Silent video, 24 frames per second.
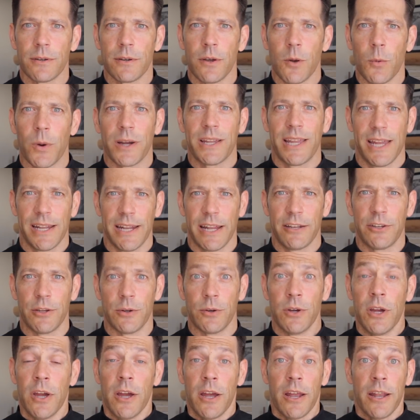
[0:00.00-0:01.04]
What can I do?
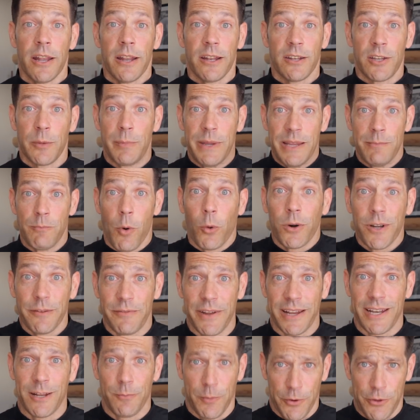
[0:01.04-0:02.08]
To be
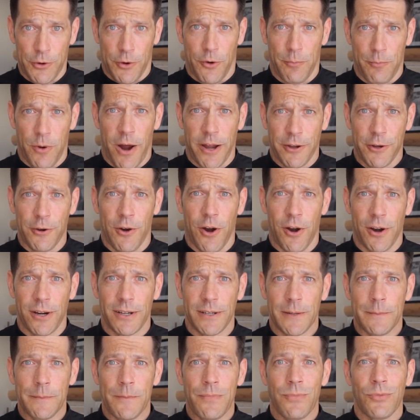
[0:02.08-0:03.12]
motivated by your
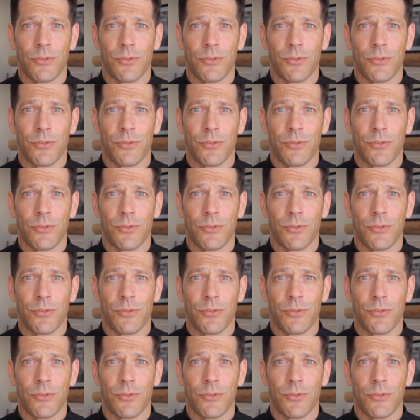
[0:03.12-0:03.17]
heart,